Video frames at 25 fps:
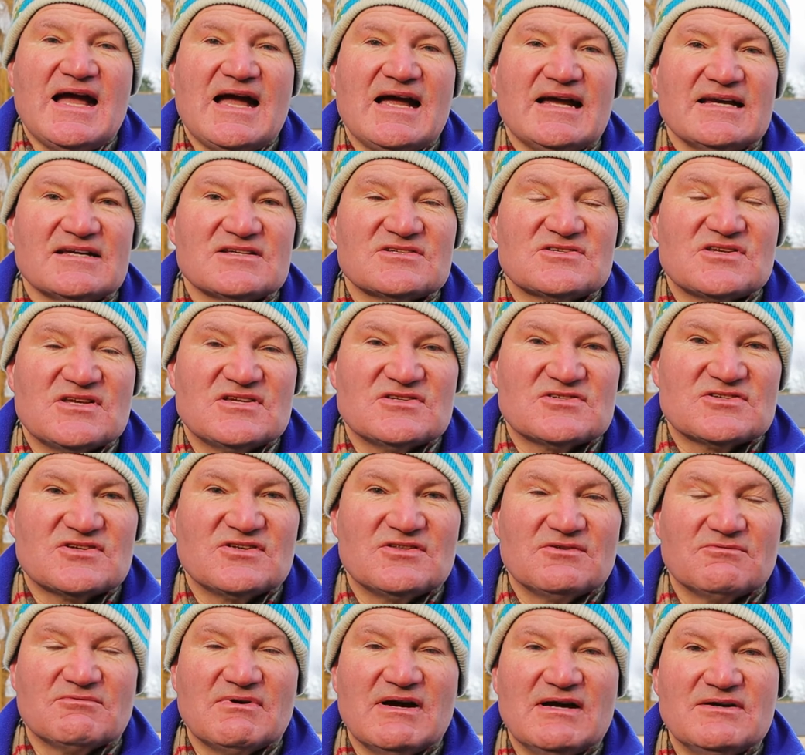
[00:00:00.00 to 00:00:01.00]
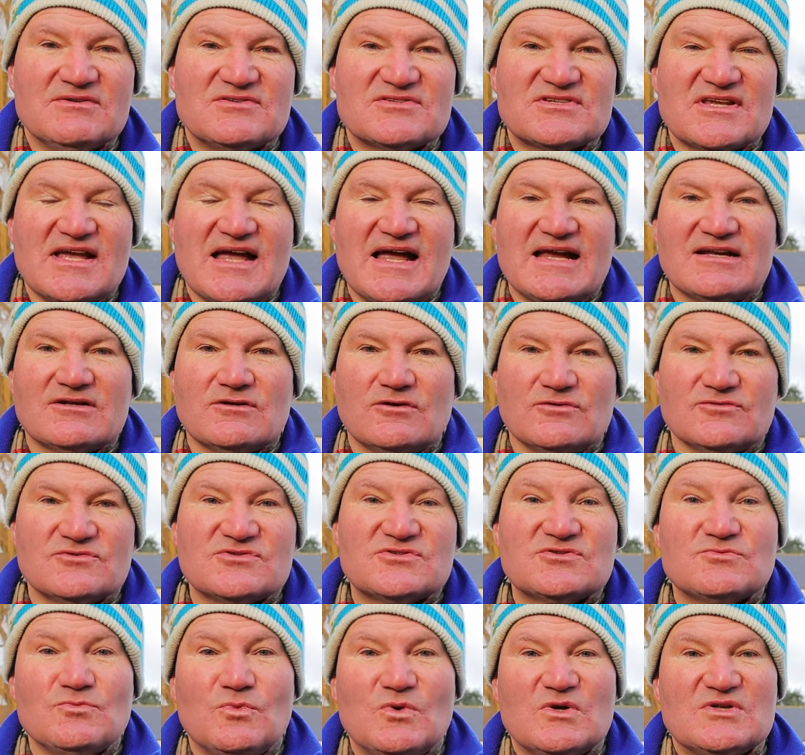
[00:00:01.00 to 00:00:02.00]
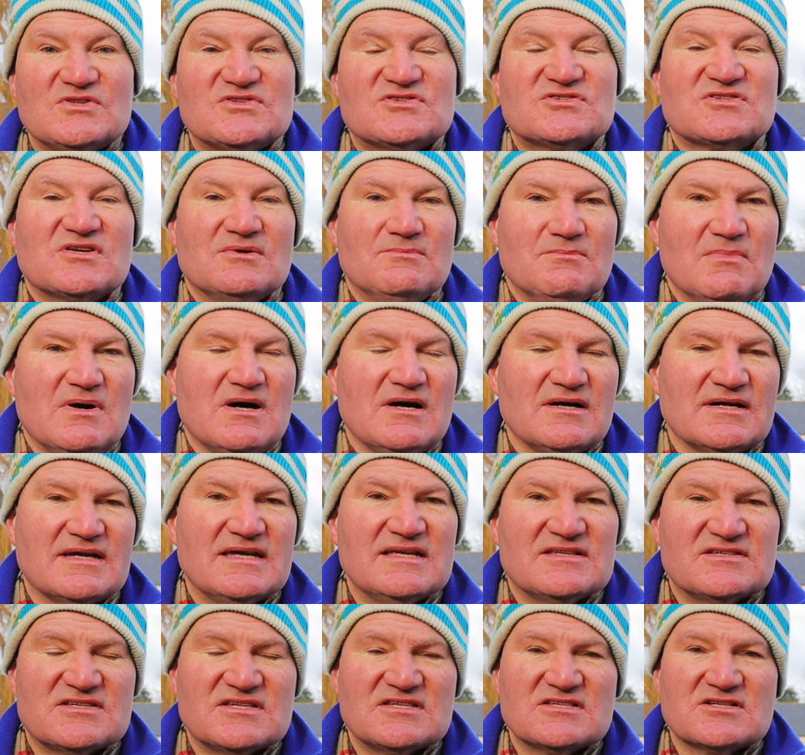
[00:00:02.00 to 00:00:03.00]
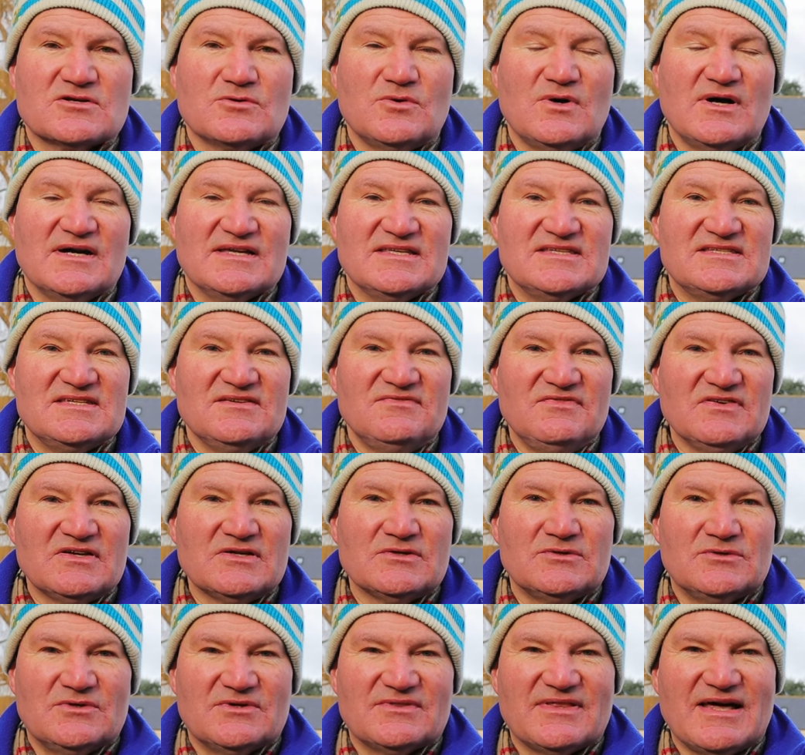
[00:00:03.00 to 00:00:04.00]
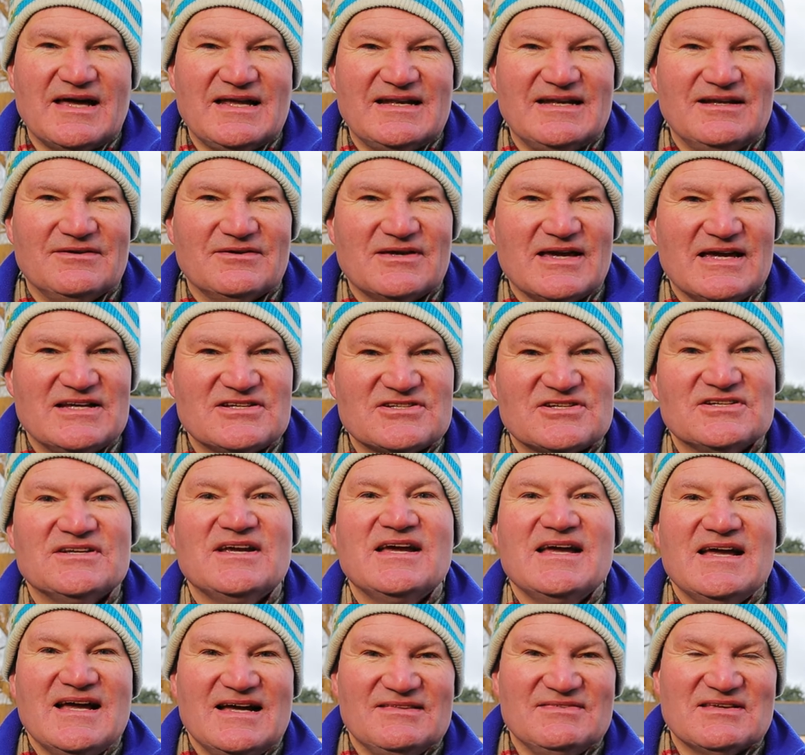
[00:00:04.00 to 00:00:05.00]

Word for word: access to the roads and onwards to markets is quite difficult at that location